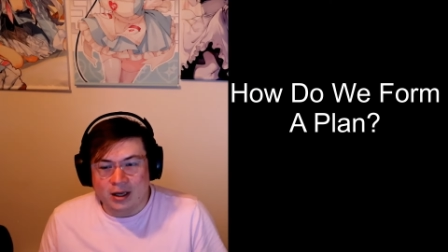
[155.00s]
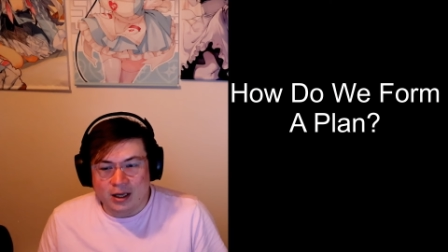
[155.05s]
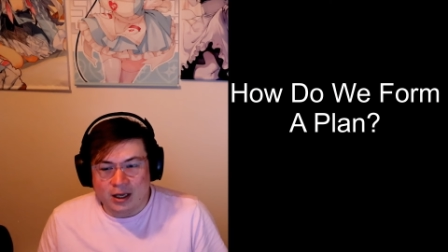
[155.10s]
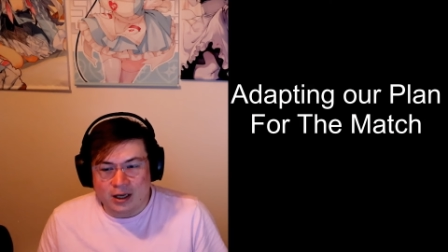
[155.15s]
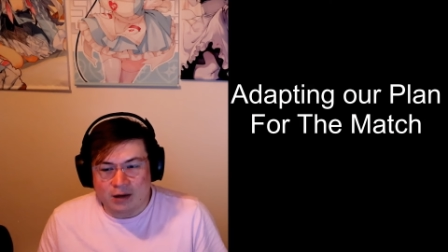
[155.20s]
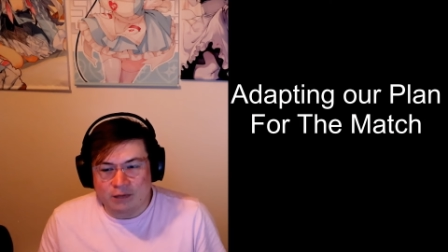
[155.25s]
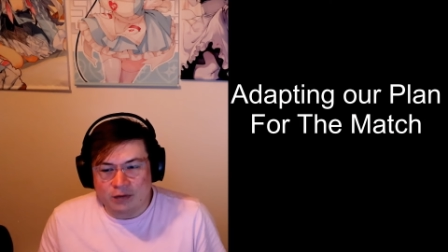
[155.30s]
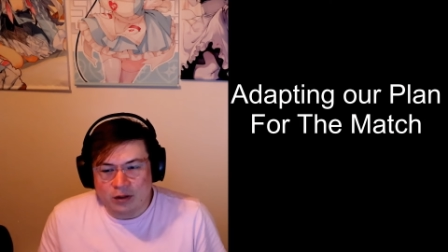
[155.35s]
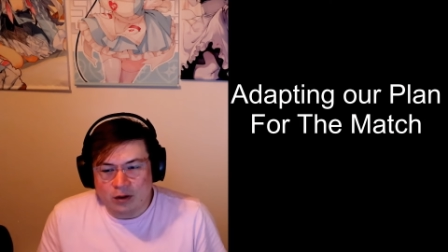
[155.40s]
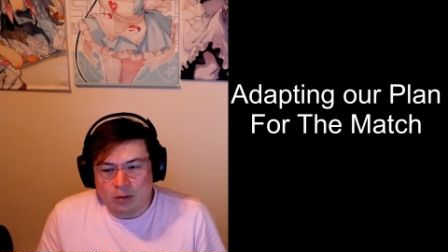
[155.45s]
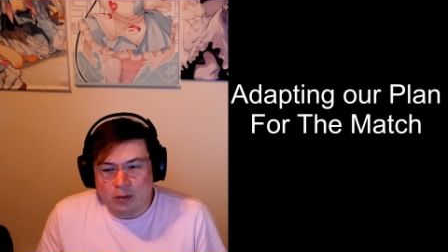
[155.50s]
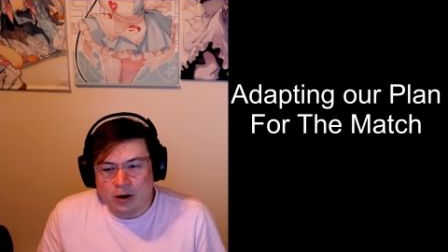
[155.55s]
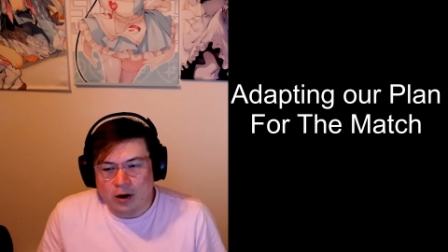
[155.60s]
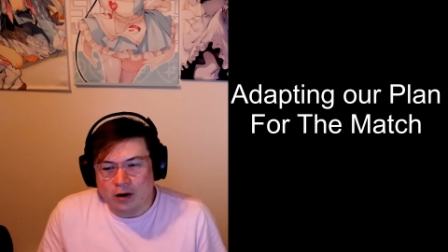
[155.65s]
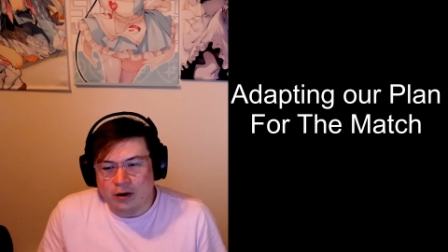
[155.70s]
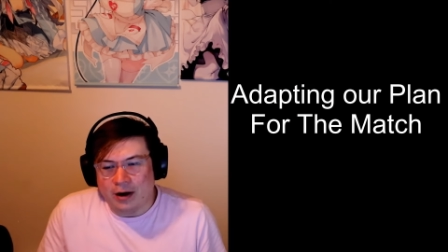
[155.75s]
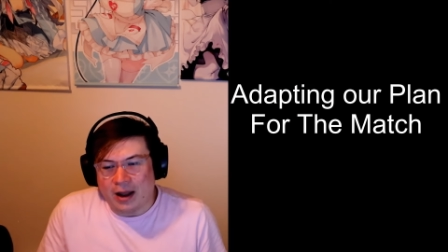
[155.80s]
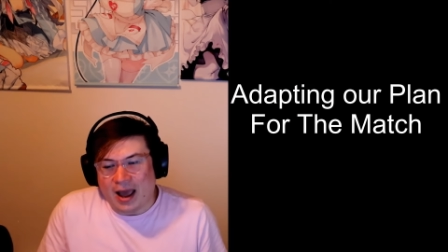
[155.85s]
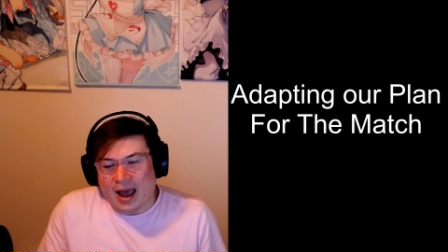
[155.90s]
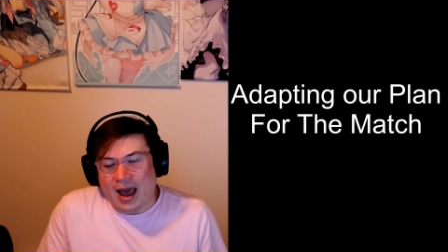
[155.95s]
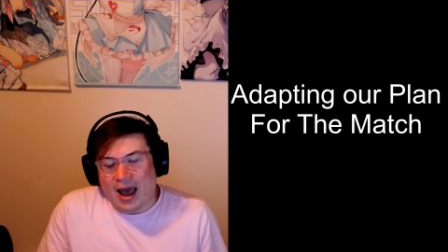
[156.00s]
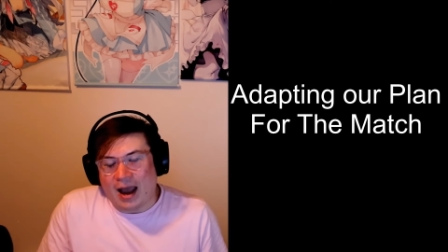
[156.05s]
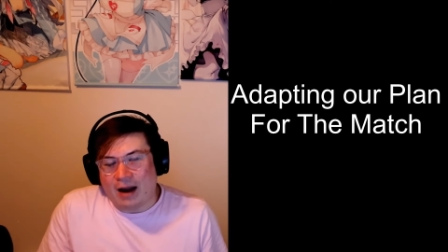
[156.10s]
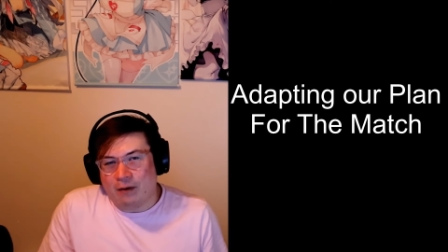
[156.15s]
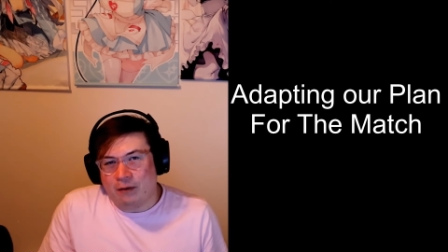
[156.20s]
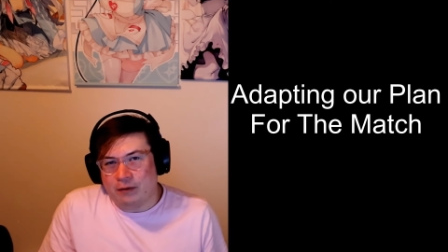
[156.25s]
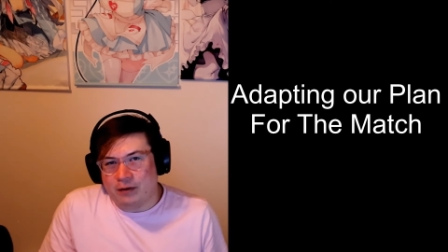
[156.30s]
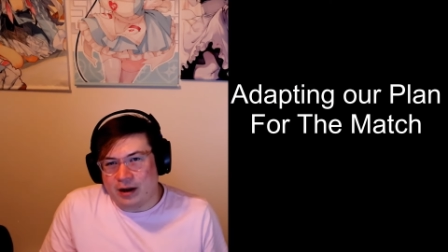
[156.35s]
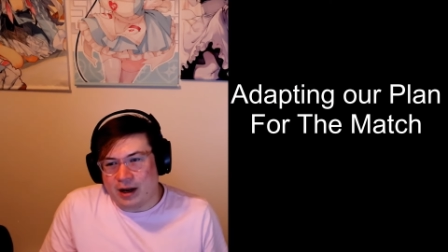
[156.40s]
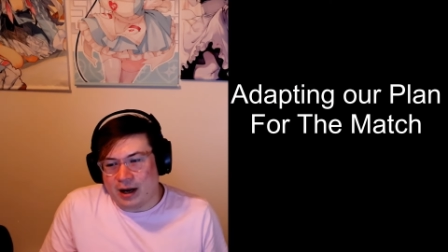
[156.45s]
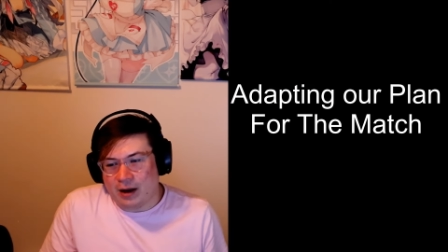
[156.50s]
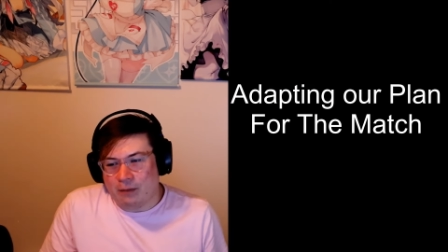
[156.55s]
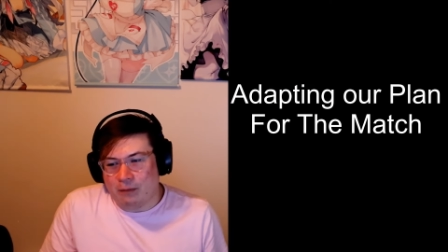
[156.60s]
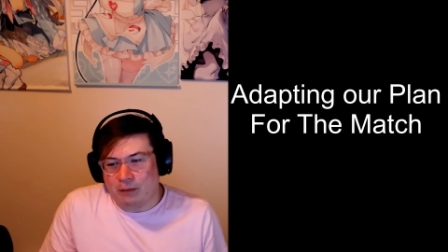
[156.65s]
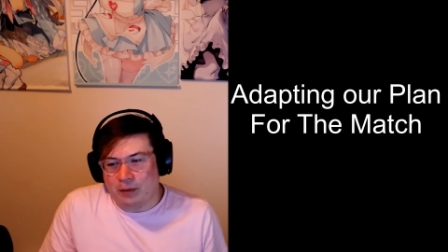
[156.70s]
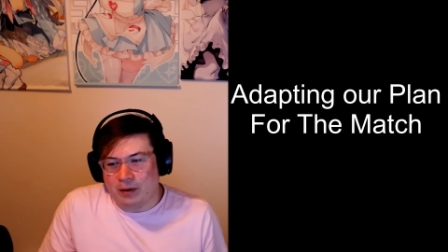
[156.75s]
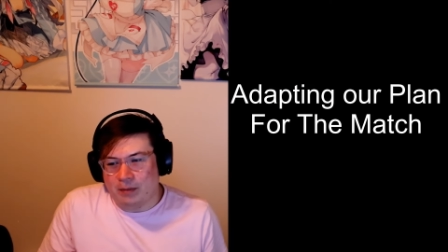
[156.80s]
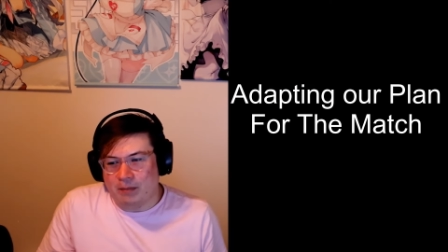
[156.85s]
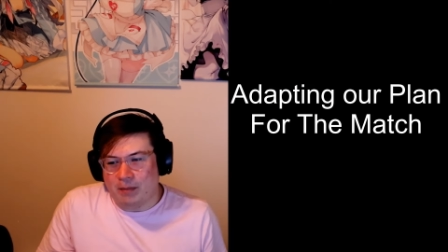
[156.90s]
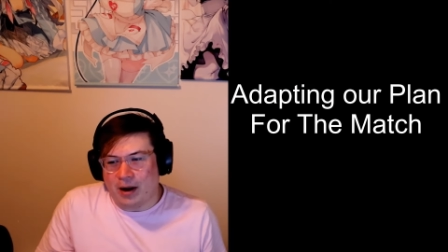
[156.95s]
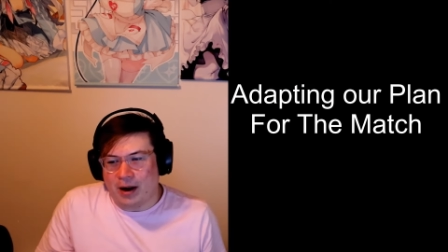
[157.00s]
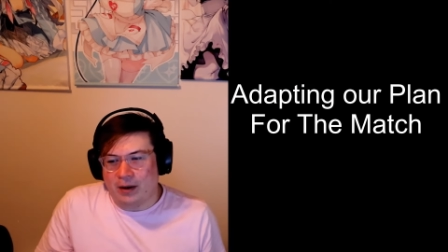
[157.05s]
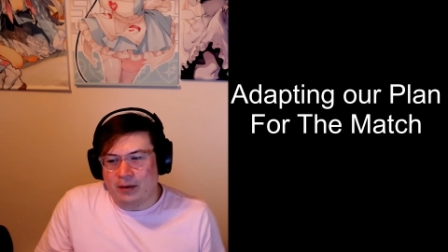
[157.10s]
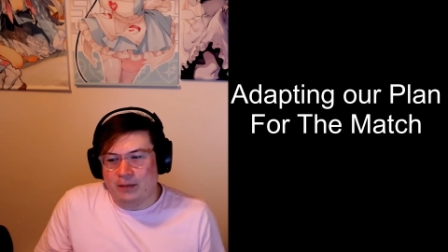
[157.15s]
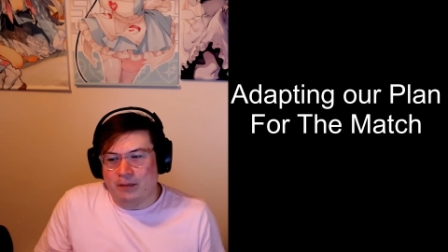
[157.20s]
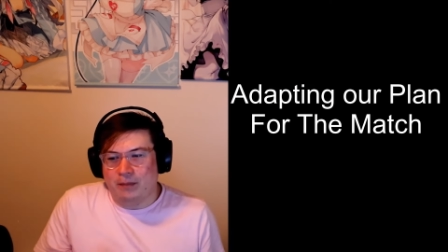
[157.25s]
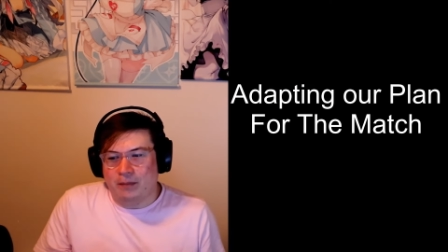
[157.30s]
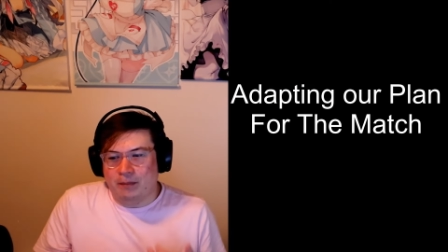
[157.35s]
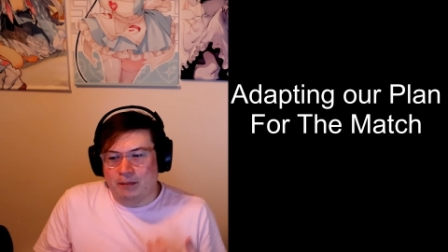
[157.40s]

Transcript: Even though we are an aggro deck, we might